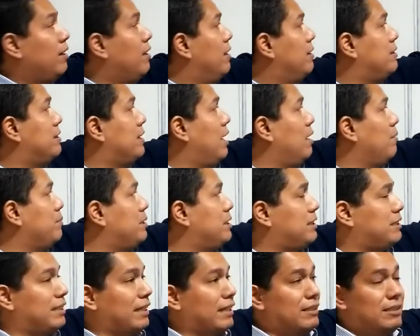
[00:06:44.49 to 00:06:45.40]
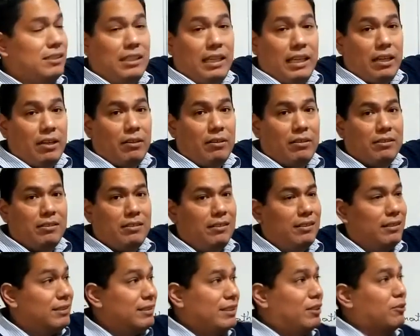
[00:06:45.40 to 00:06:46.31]
Times six years
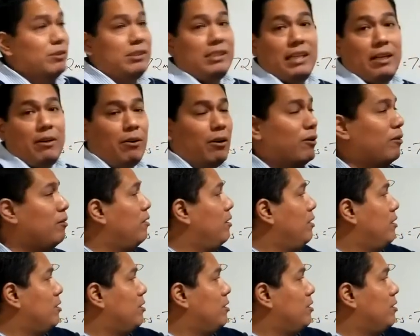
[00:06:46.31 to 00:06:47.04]
is still zero.